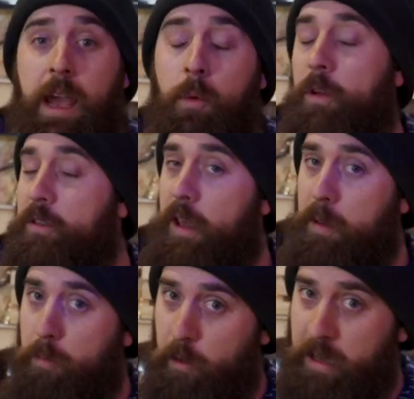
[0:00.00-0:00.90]
and what
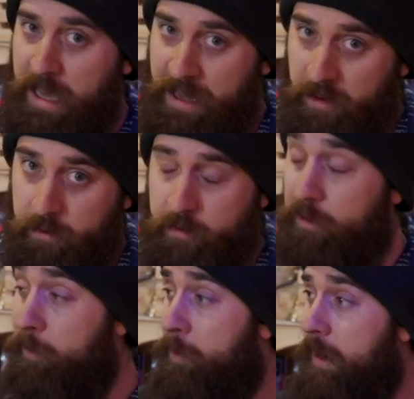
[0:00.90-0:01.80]
skateboarding is,
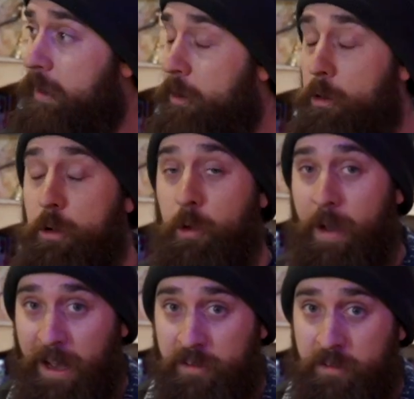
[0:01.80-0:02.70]
depending on who you
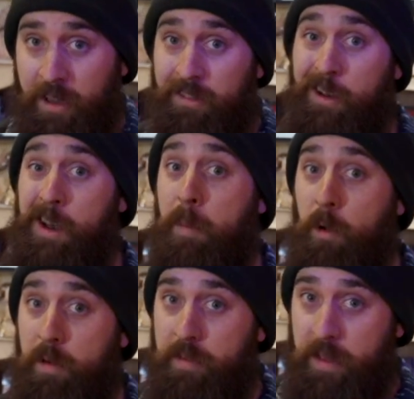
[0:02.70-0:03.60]
ask, is a
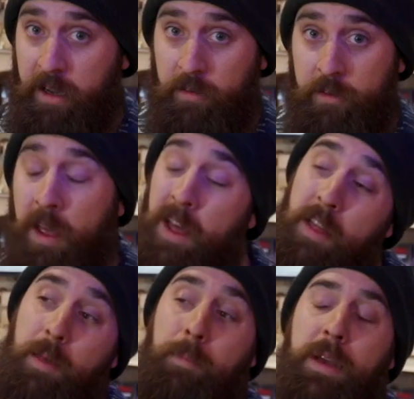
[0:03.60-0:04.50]
number of things.
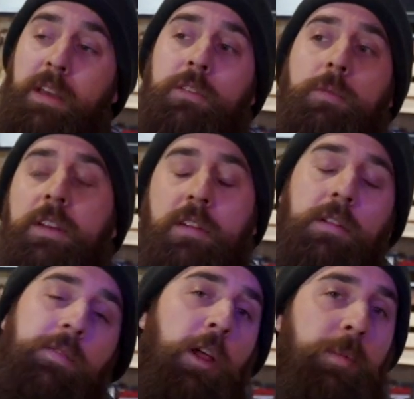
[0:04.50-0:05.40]
The biggest recent
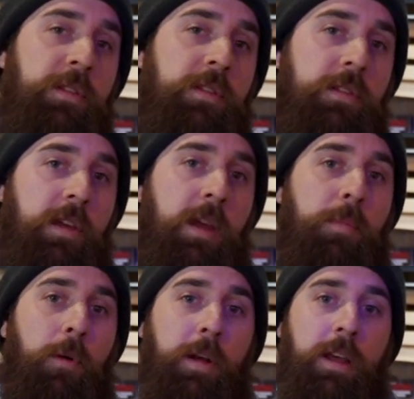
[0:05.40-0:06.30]
developments in
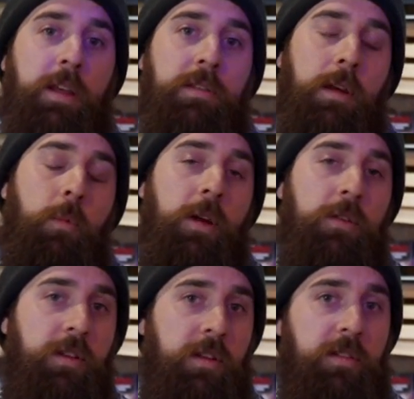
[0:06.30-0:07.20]
skateboarding is that we are
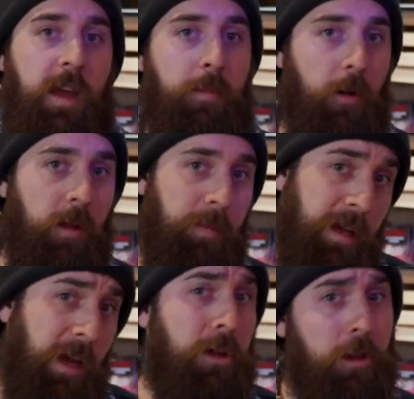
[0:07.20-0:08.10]
seeing skateboarding
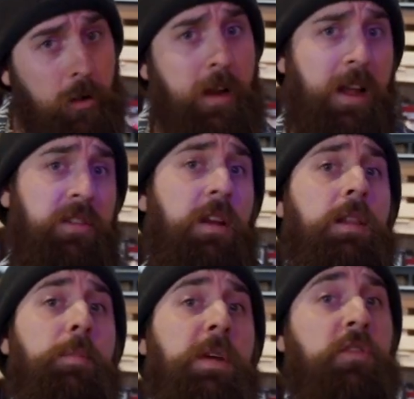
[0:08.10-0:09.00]
being included as an
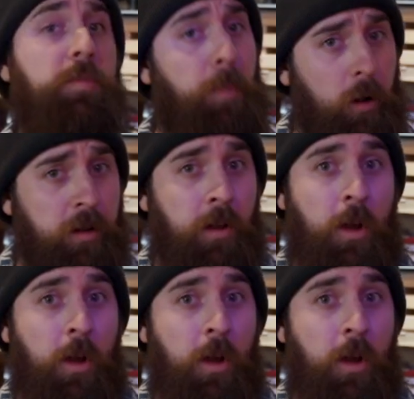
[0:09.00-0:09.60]
Olympic sport,